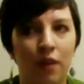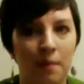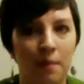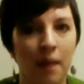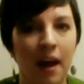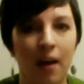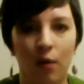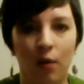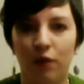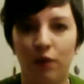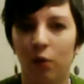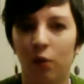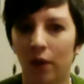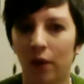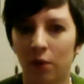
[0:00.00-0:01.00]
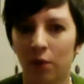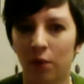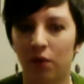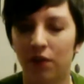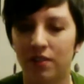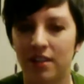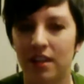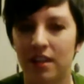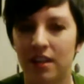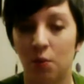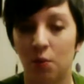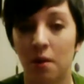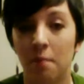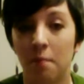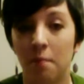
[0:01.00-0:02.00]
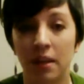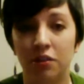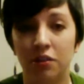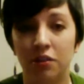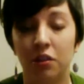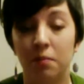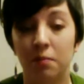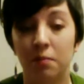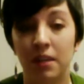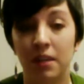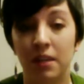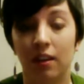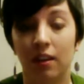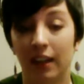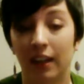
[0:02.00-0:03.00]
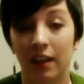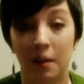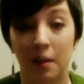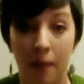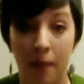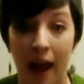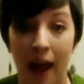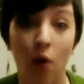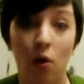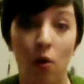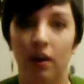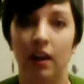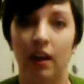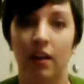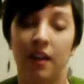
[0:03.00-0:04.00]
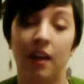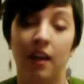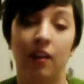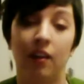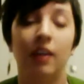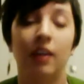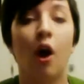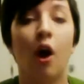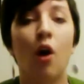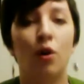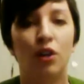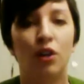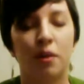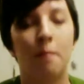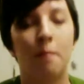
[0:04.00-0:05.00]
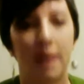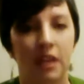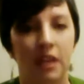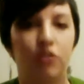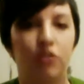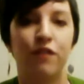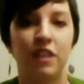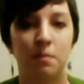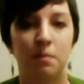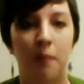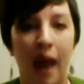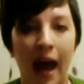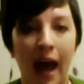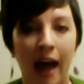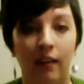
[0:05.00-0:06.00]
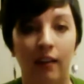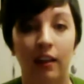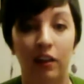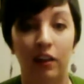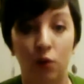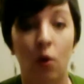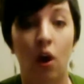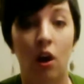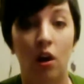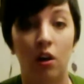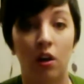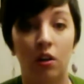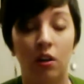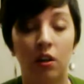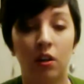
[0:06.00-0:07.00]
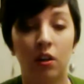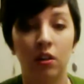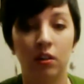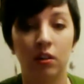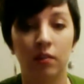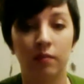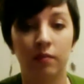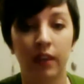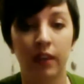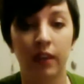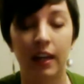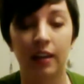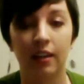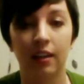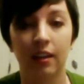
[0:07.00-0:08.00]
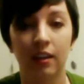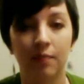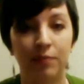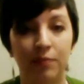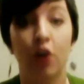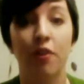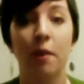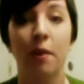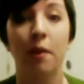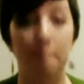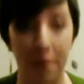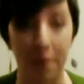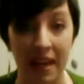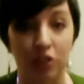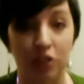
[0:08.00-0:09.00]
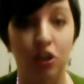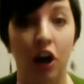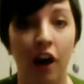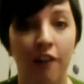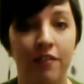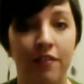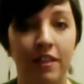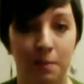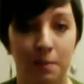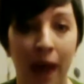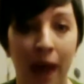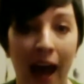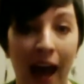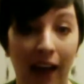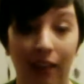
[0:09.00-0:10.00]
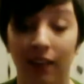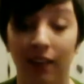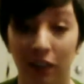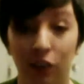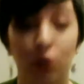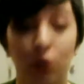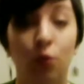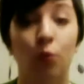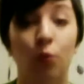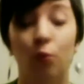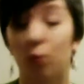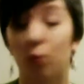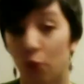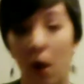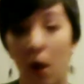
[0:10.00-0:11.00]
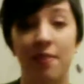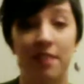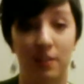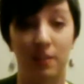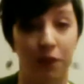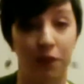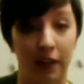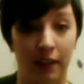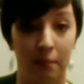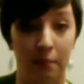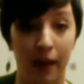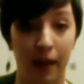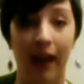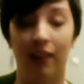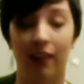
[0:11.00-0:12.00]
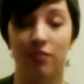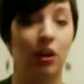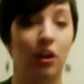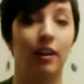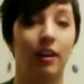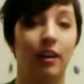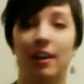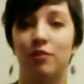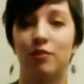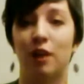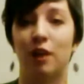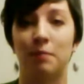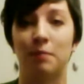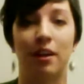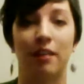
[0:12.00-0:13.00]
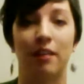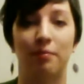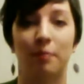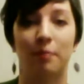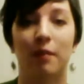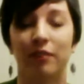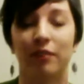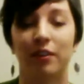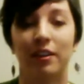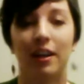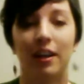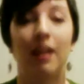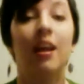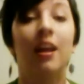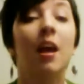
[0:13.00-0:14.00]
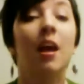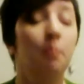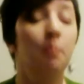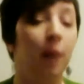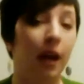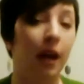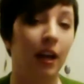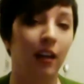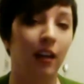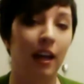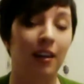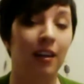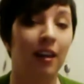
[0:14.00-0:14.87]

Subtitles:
powerful werewolf sense where a bitch could be like an empowering thing, like, oh, you're the bitch of this pack, like, you are, like, you're the bitch of this pack, like, you run this fucking pack. Sorry, I dropped our F-bomb for the night. But, like,